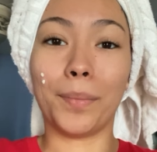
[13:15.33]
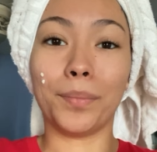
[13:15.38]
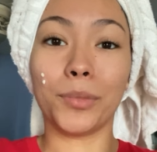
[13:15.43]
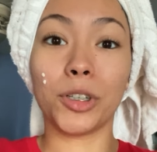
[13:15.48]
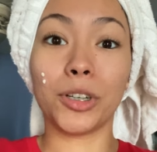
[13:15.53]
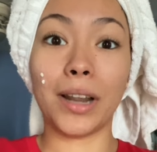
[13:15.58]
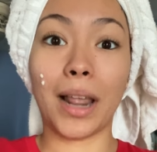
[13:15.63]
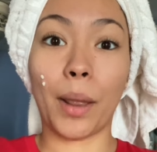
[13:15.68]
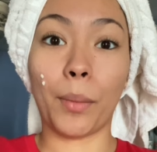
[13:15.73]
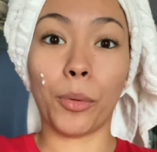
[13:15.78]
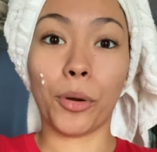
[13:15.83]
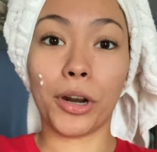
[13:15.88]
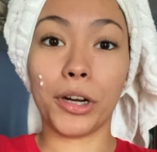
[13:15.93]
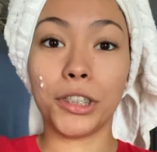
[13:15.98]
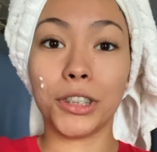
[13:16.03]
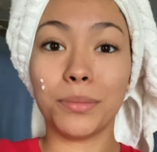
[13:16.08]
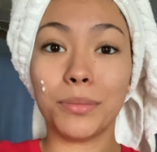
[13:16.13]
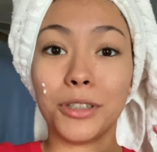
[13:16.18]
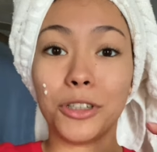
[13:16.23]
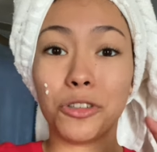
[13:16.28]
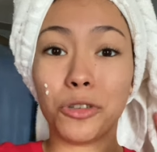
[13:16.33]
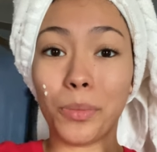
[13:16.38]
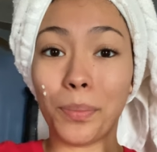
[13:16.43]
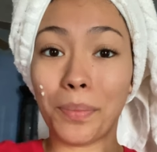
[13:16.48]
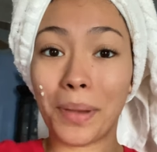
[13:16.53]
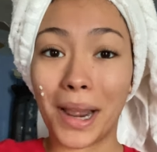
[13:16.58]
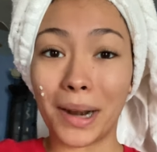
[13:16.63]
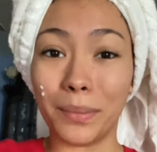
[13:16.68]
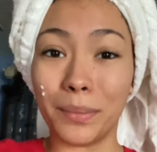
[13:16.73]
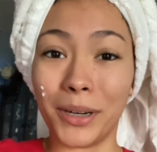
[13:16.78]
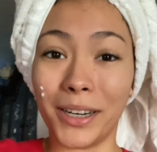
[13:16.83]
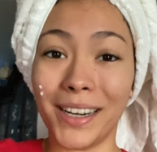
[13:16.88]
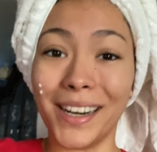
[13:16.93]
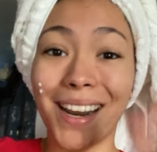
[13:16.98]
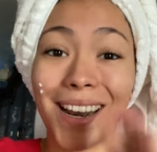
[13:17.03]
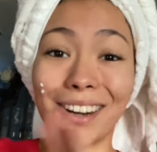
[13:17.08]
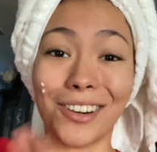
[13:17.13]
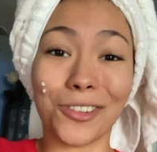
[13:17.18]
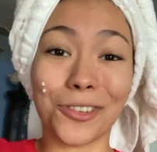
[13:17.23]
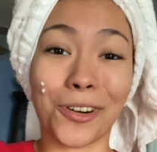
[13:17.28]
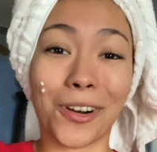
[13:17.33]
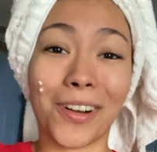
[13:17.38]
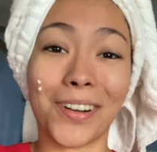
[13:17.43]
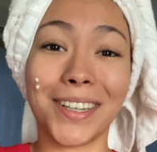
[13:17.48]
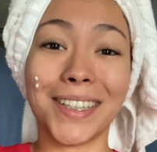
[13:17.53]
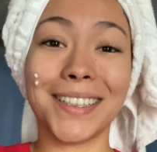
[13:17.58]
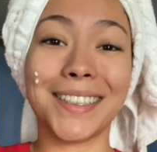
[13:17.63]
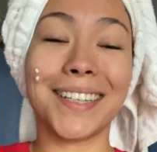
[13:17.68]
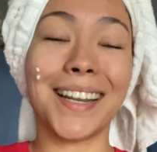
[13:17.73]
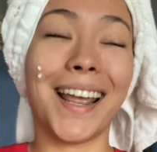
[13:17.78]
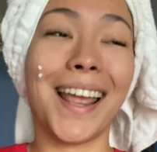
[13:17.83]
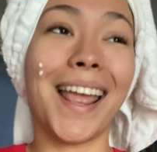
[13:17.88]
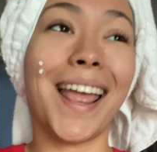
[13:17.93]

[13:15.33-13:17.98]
collaboration between Bad Bunny and Crocs,